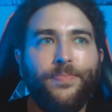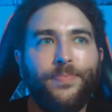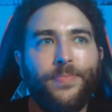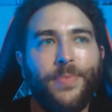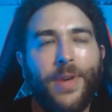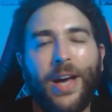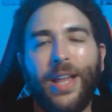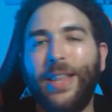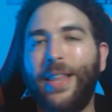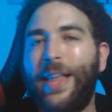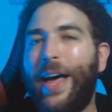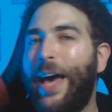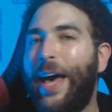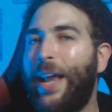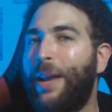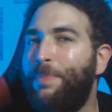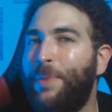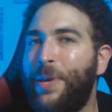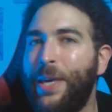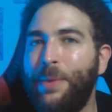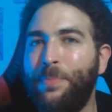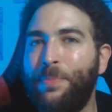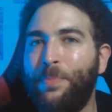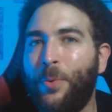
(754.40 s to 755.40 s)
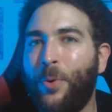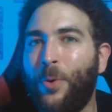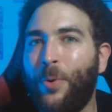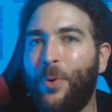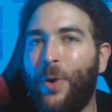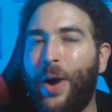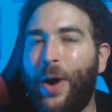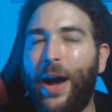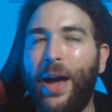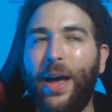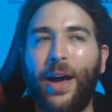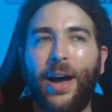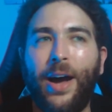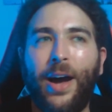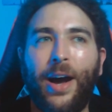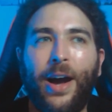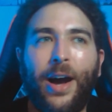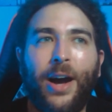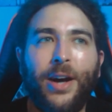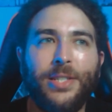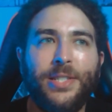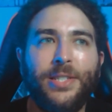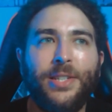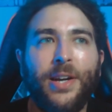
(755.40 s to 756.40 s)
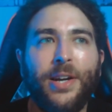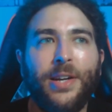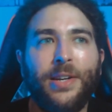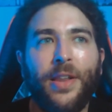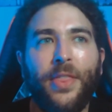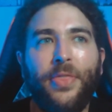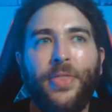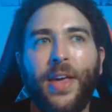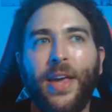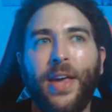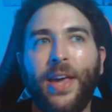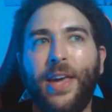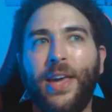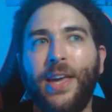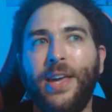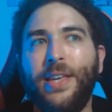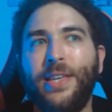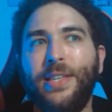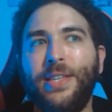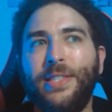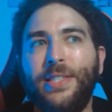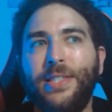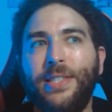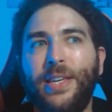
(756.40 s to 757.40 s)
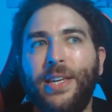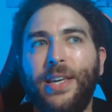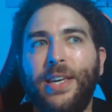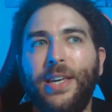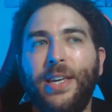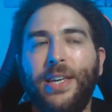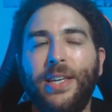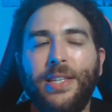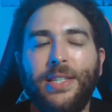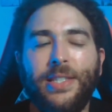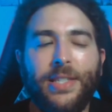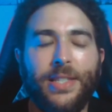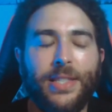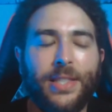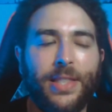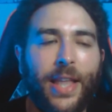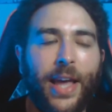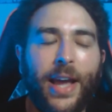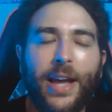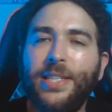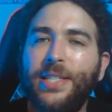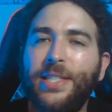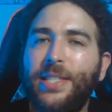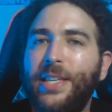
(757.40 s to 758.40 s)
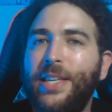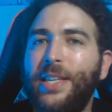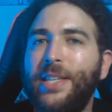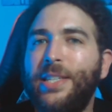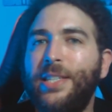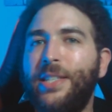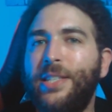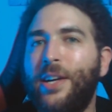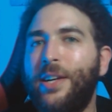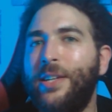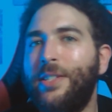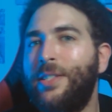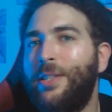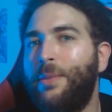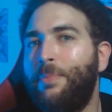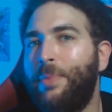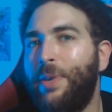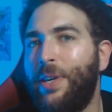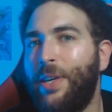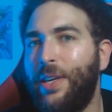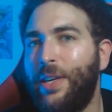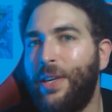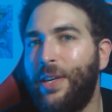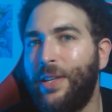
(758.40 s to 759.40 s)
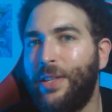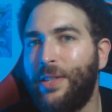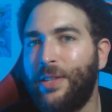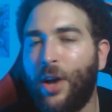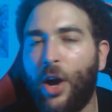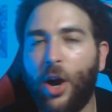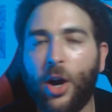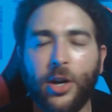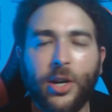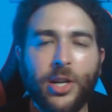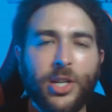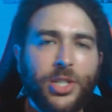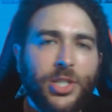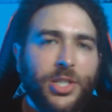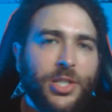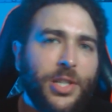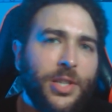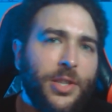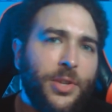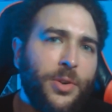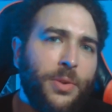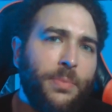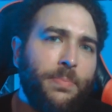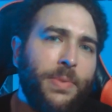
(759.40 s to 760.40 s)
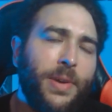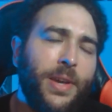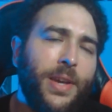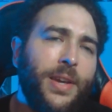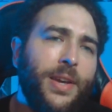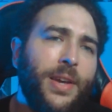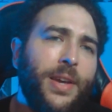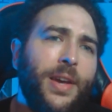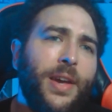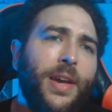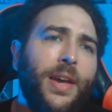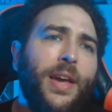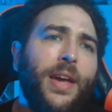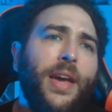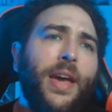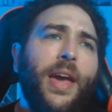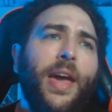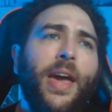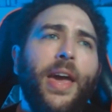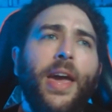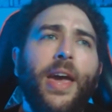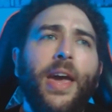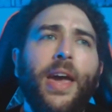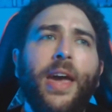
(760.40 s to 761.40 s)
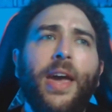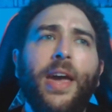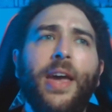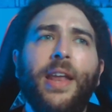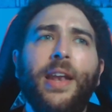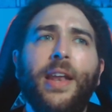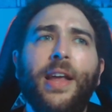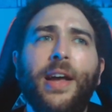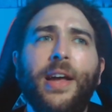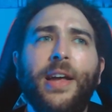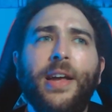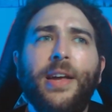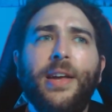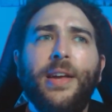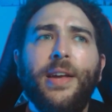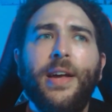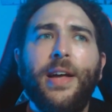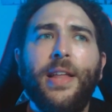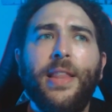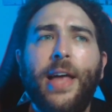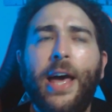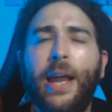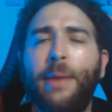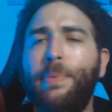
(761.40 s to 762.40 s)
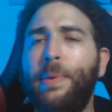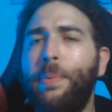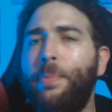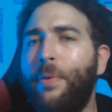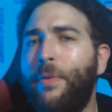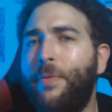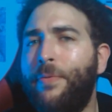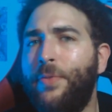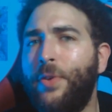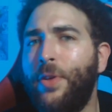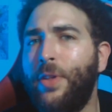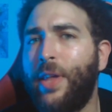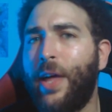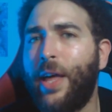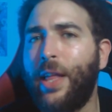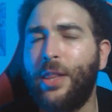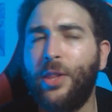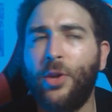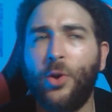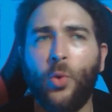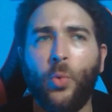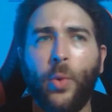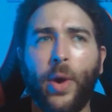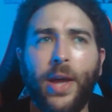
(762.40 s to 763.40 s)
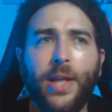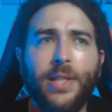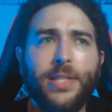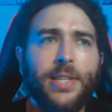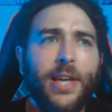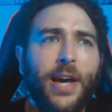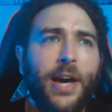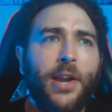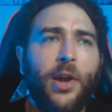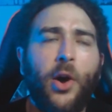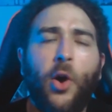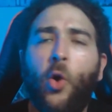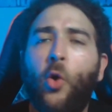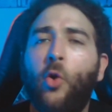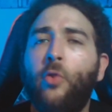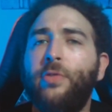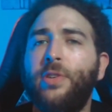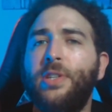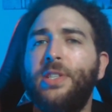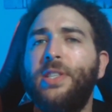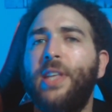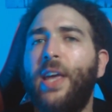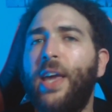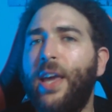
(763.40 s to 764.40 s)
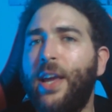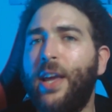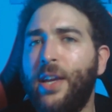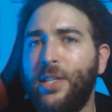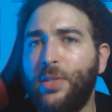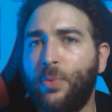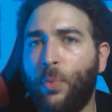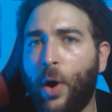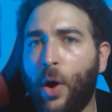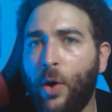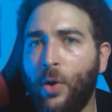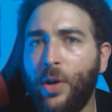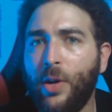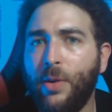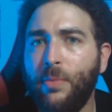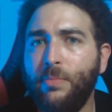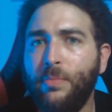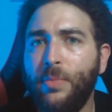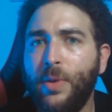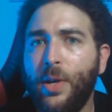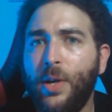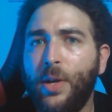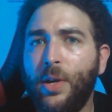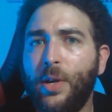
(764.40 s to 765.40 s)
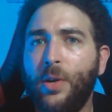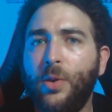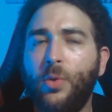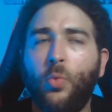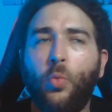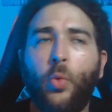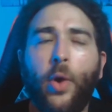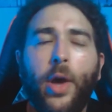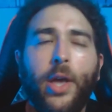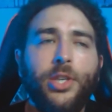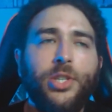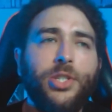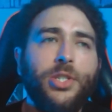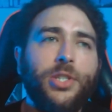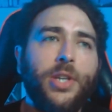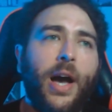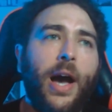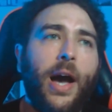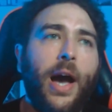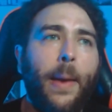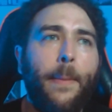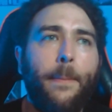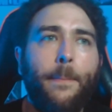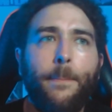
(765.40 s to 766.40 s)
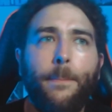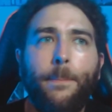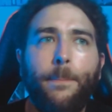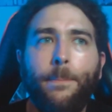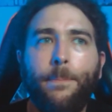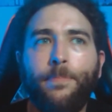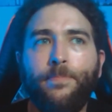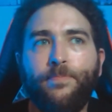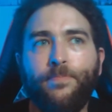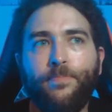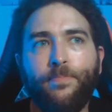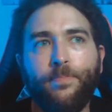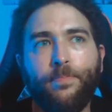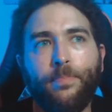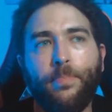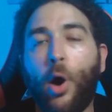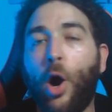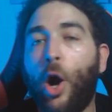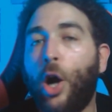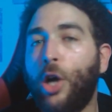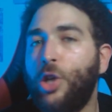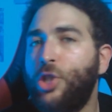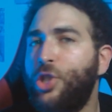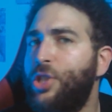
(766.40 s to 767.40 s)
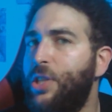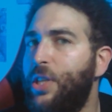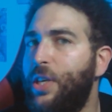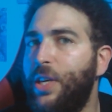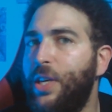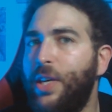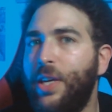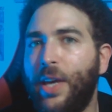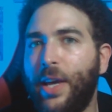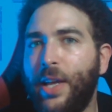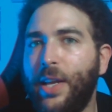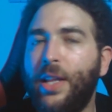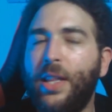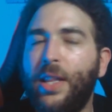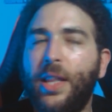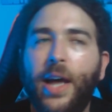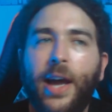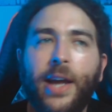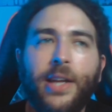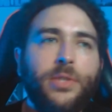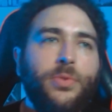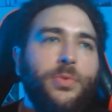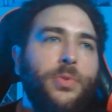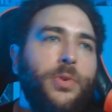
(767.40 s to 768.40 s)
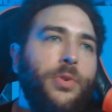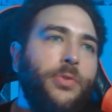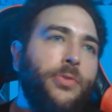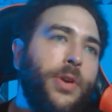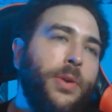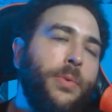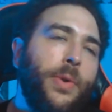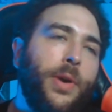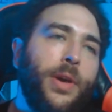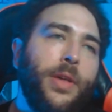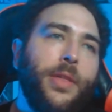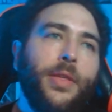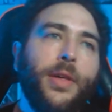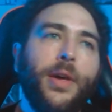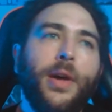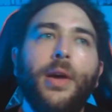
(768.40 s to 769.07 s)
a lot of people are starting to think his legacy is starting to be tarnished a little bit. And a lot of people feel like Lil Wayne's kind of overstaying his welcome, which I'm partially inclined to agree with.